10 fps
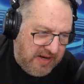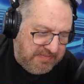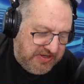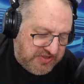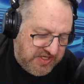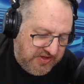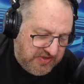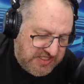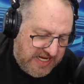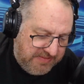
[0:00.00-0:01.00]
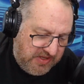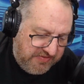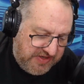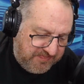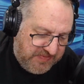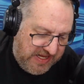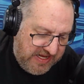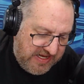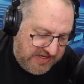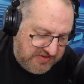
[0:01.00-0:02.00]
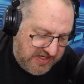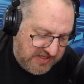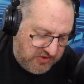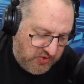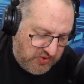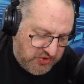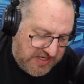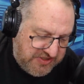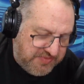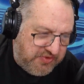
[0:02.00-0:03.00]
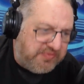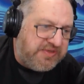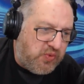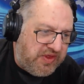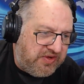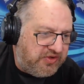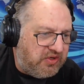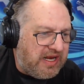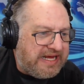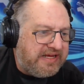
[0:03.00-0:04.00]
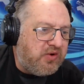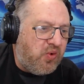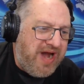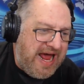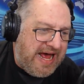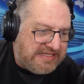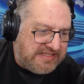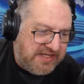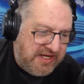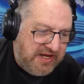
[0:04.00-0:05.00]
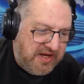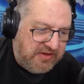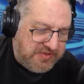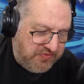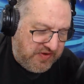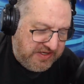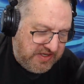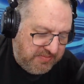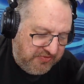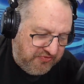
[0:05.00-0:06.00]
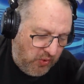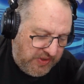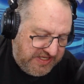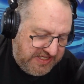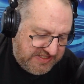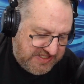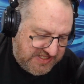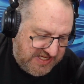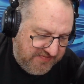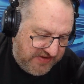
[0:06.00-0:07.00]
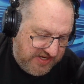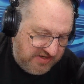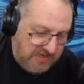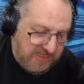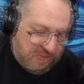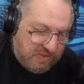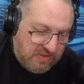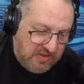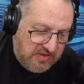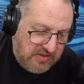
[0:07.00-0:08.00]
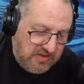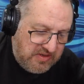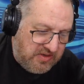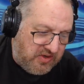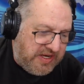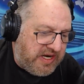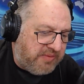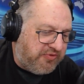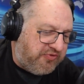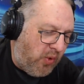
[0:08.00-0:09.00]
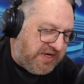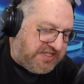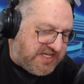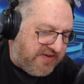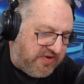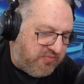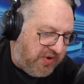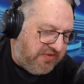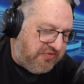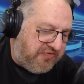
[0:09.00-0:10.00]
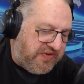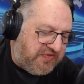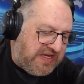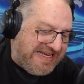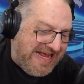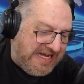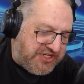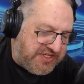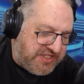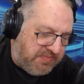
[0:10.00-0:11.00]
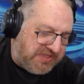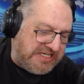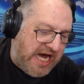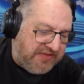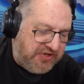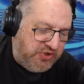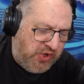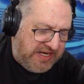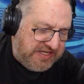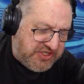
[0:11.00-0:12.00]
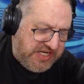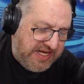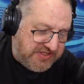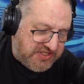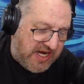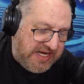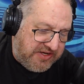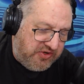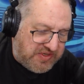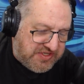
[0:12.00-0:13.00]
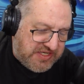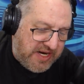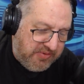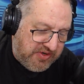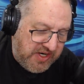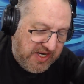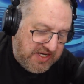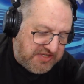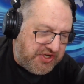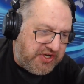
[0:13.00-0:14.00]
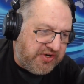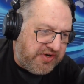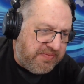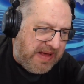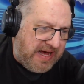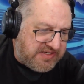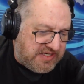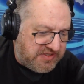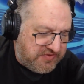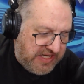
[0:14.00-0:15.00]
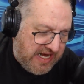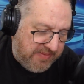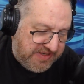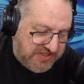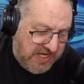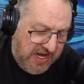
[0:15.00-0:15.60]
Here's another example of it, and Google tracks your movements whether you like it or not. Let's move on to number 47. Okay, number 47, more than 50 nations, but not the United States, sign into a cybersecurity pact. Sounds very ominous.